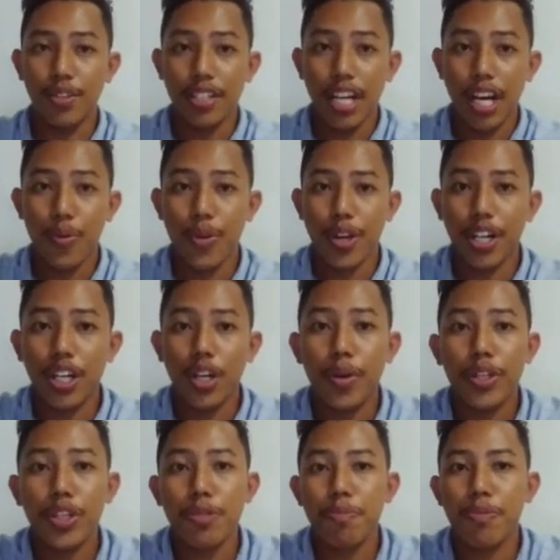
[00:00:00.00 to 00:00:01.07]
now we are
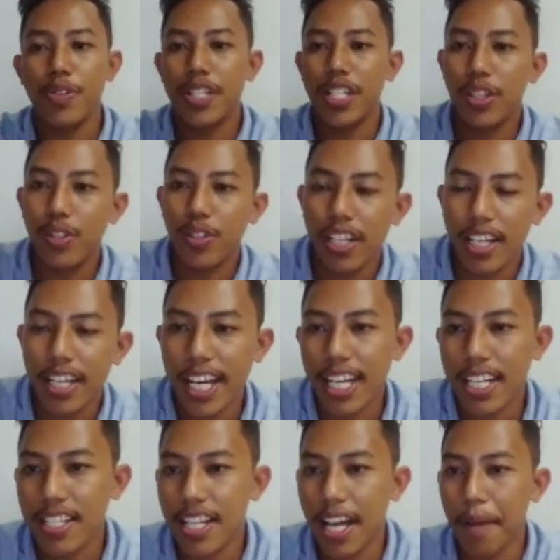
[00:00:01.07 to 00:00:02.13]
going to proceed to the
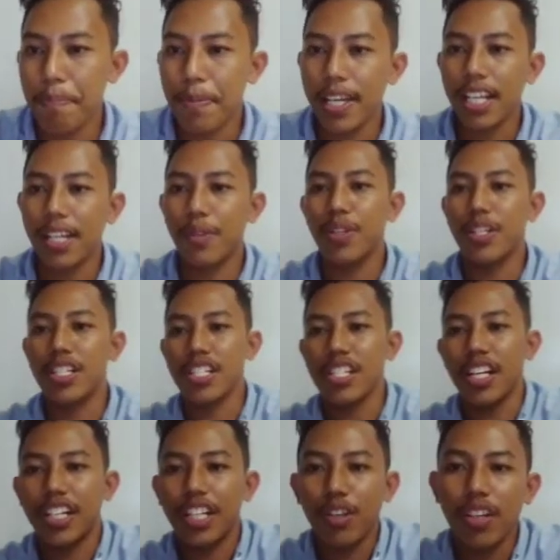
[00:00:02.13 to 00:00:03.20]
next topic, which is
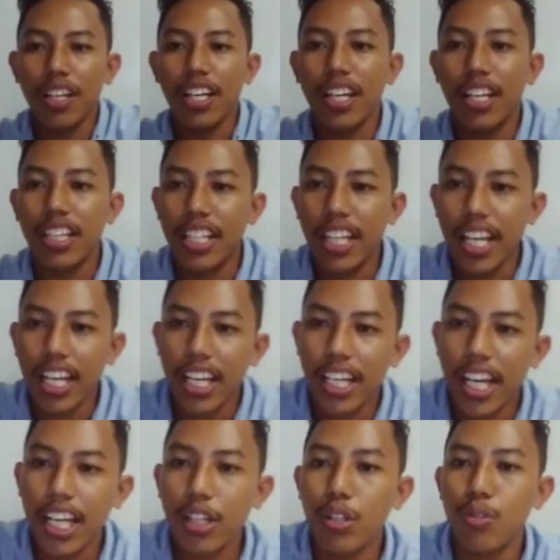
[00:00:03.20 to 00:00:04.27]
articulating
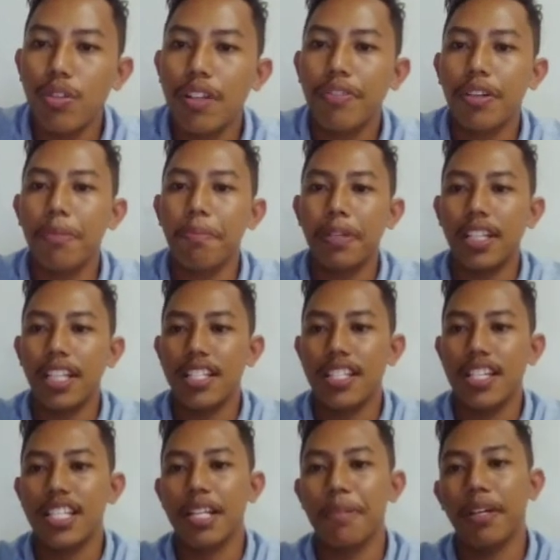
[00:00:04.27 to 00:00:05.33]
K to 12
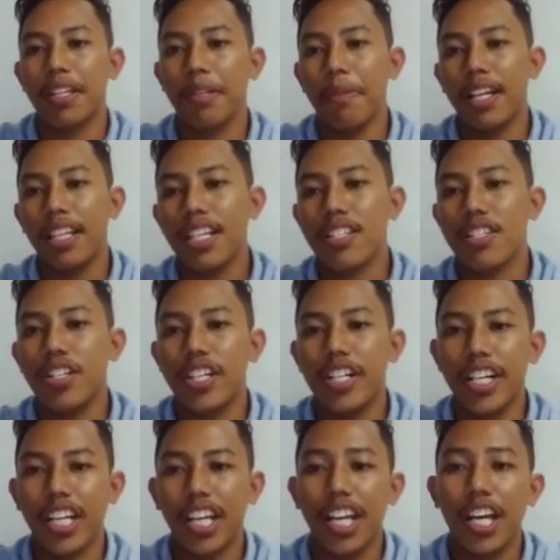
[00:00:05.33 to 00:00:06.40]
competencies in mathematics
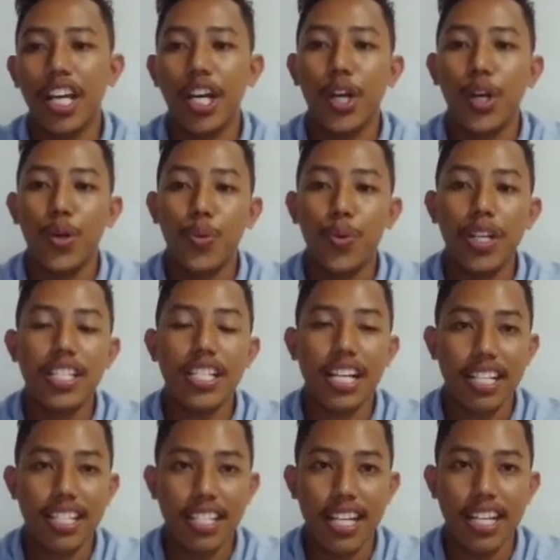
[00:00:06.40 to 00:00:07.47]
learning with
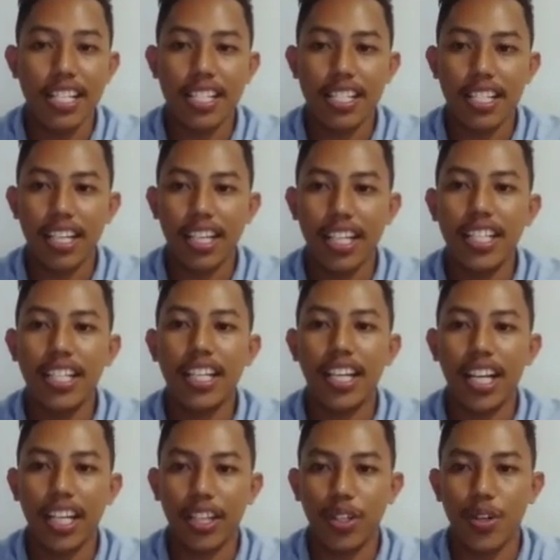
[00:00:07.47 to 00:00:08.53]
success
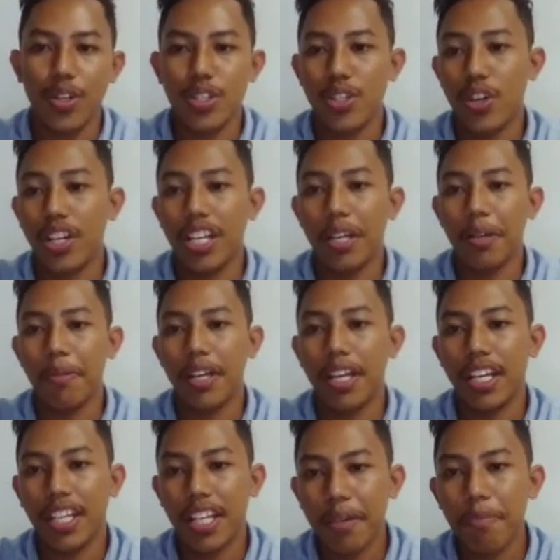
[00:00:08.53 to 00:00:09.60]
indicators or
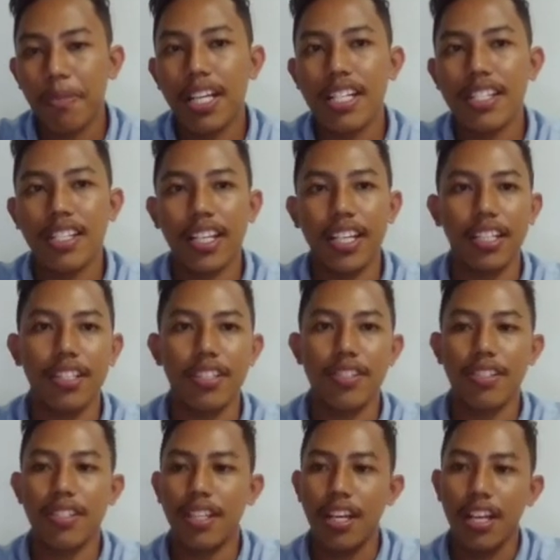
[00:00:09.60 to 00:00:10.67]
enabling
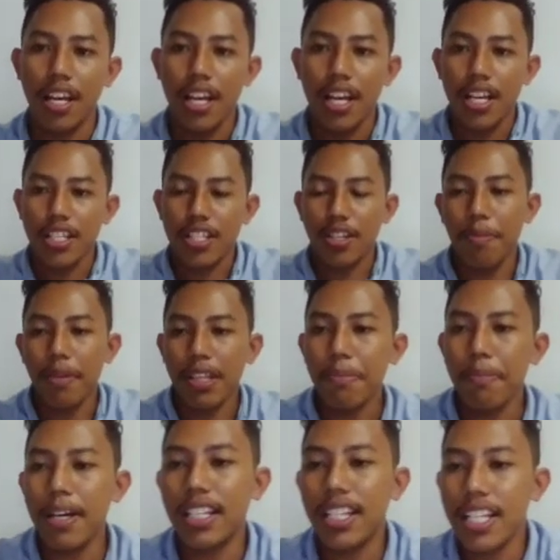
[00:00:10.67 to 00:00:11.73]
skills. So
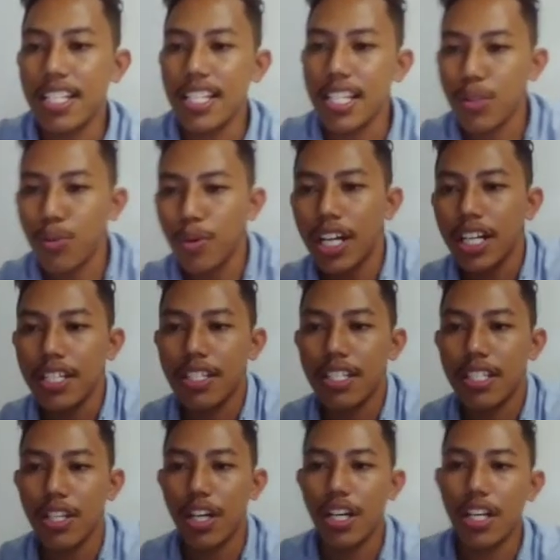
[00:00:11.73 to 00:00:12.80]
mathematics is one
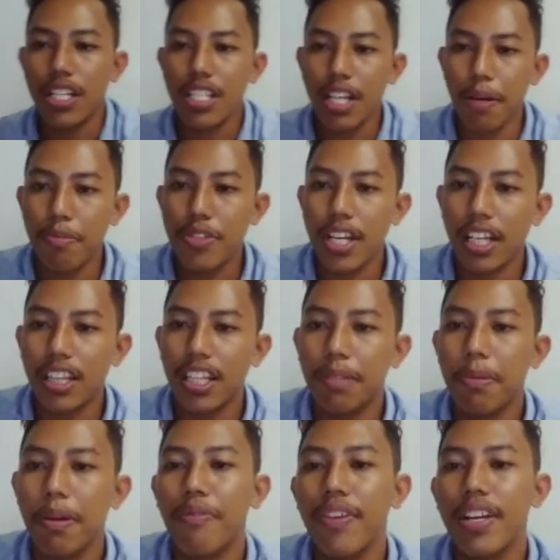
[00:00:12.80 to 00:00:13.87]
subject that
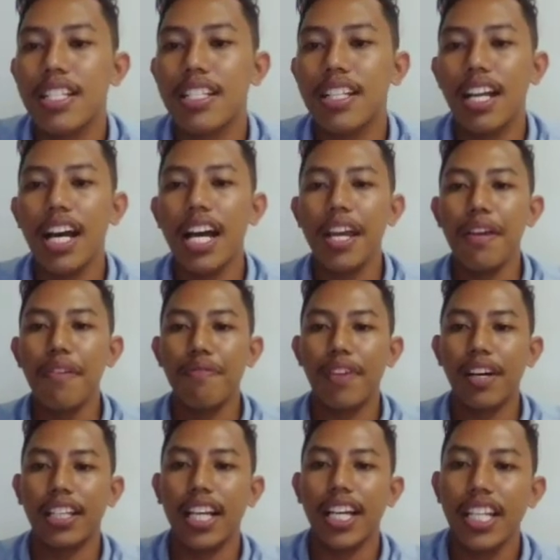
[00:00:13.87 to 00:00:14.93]
pervades life
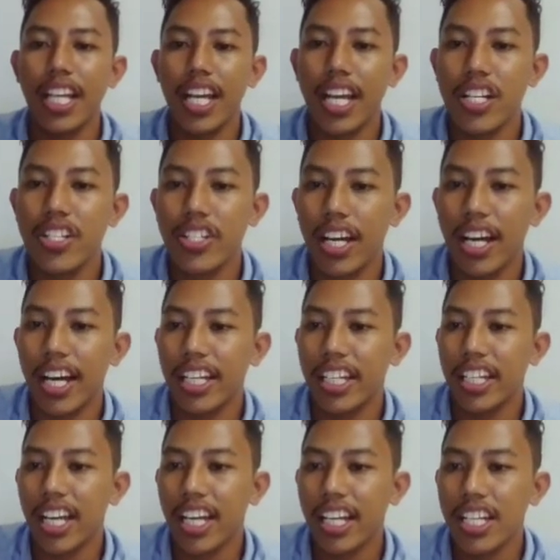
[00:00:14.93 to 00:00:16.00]
at any age and
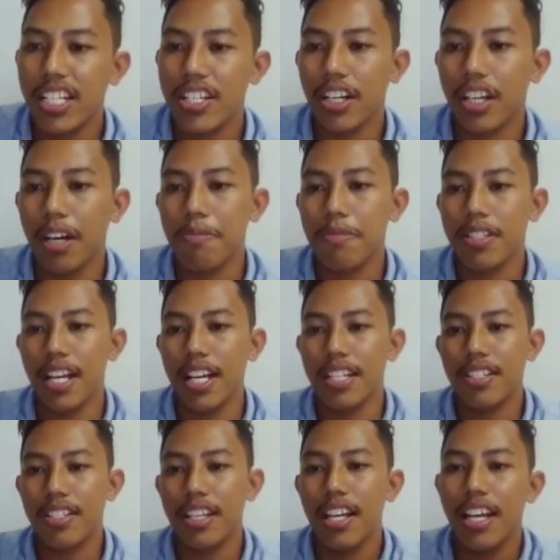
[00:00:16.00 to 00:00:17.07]
in any
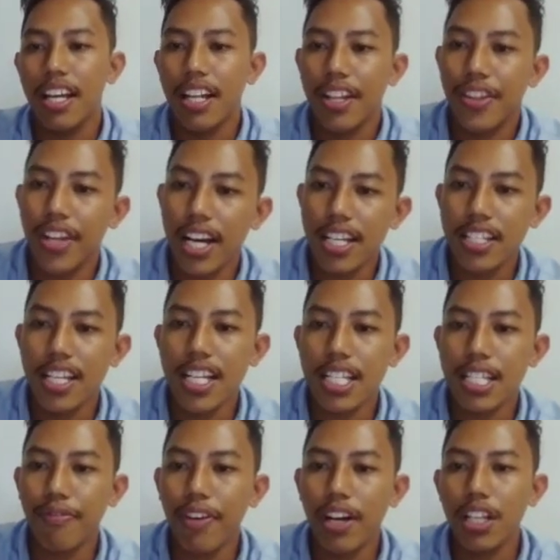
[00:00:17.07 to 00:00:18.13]
circumstance. Thus, its
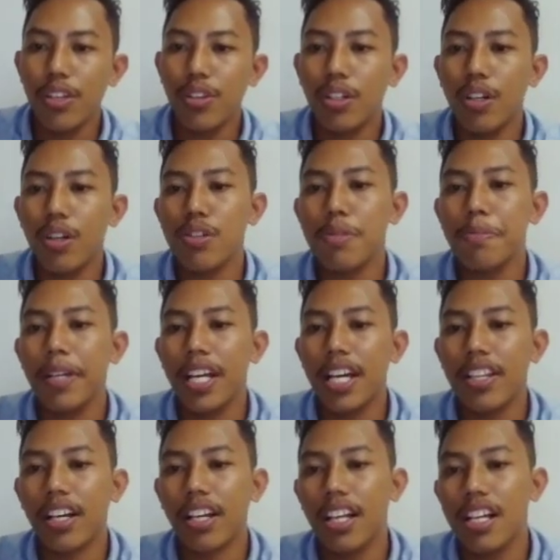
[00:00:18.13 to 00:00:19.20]
value goes beyond
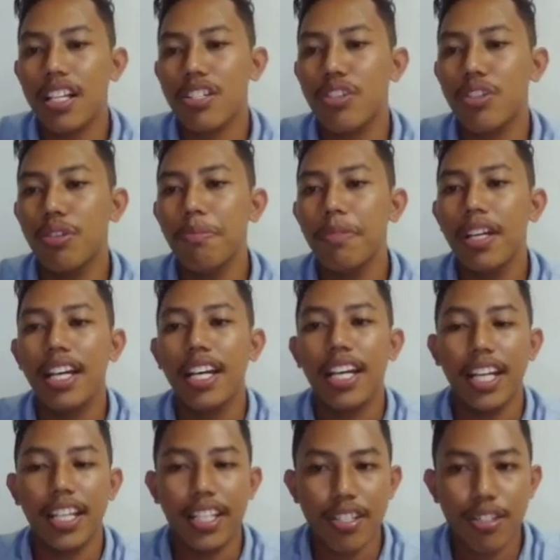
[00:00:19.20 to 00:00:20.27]
the classroom
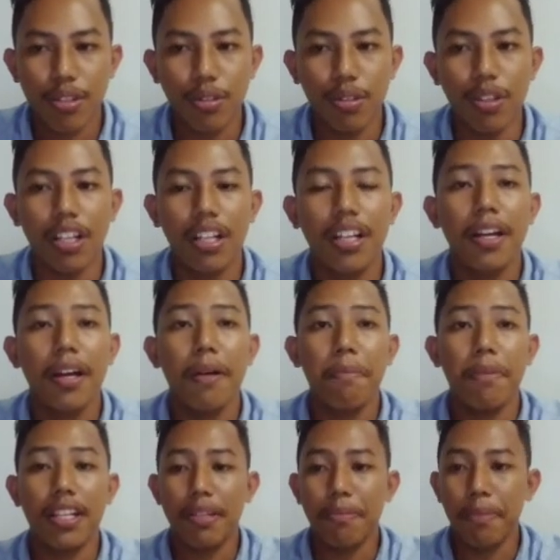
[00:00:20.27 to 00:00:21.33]
and the school.
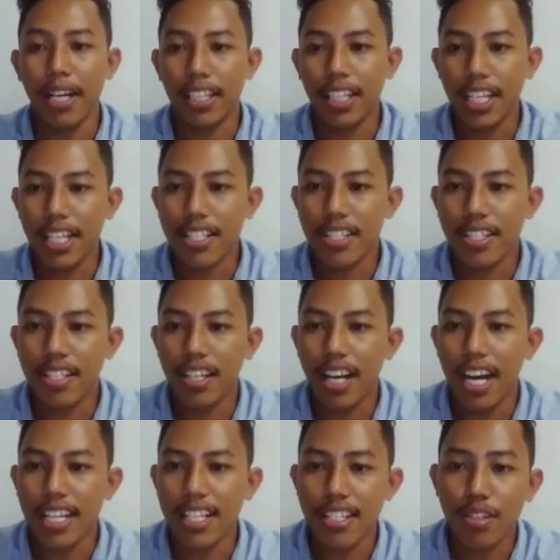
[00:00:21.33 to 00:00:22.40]
Mathematics
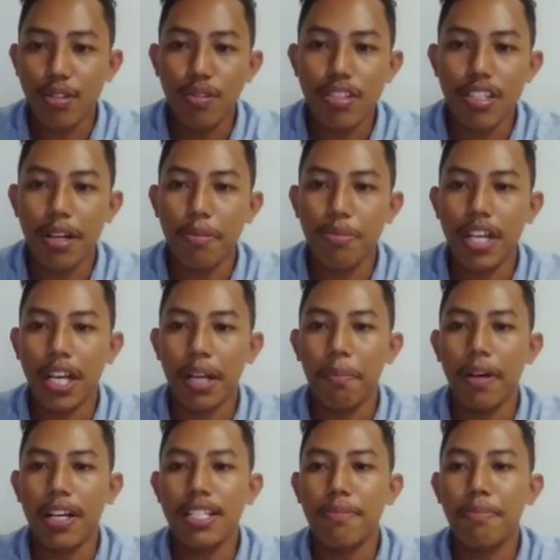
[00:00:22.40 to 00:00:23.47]
as a school subject
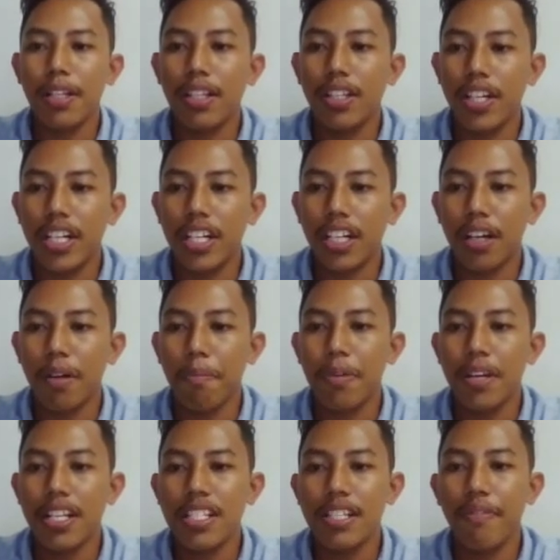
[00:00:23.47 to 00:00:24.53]
must be learned
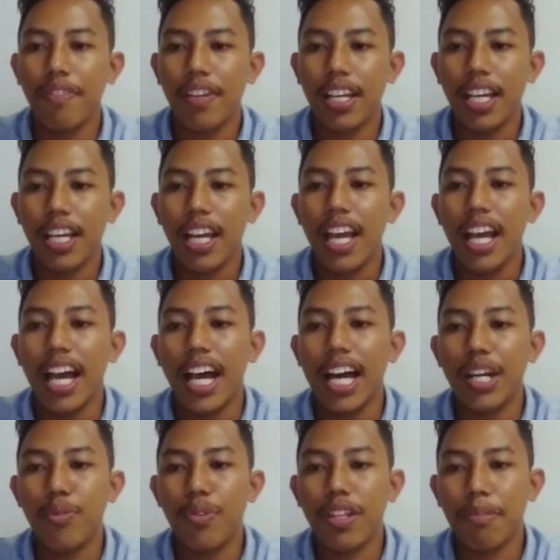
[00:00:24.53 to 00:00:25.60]
comprehensively
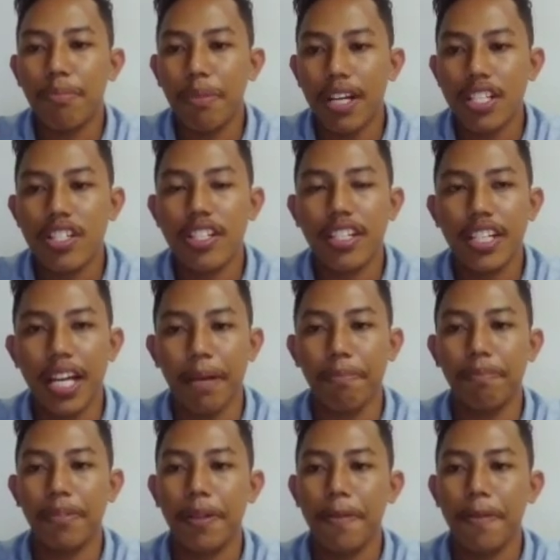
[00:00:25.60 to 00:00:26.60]
and with much depth.